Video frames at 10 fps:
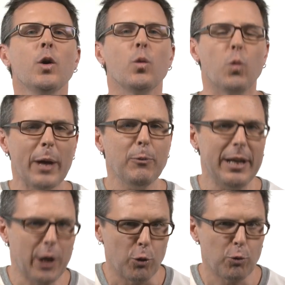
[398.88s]
When we
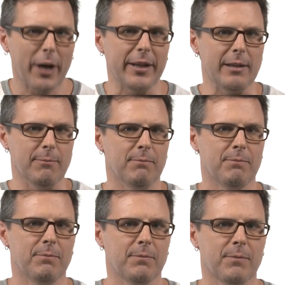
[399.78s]
go running,
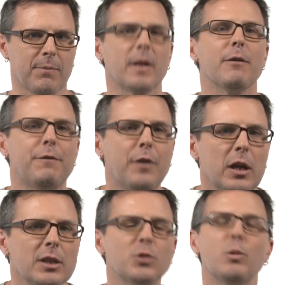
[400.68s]

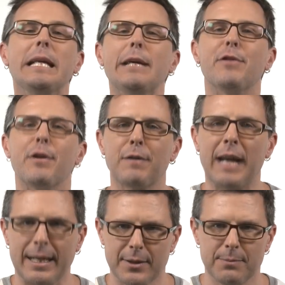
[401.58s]
first we leave the
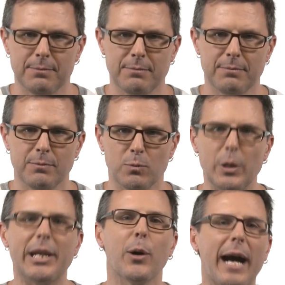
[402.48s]
flat. We
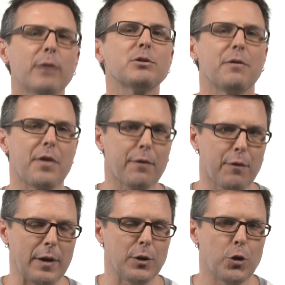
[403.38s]
go out of the
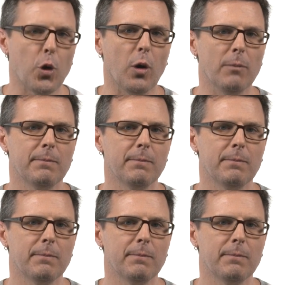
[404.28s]
front door.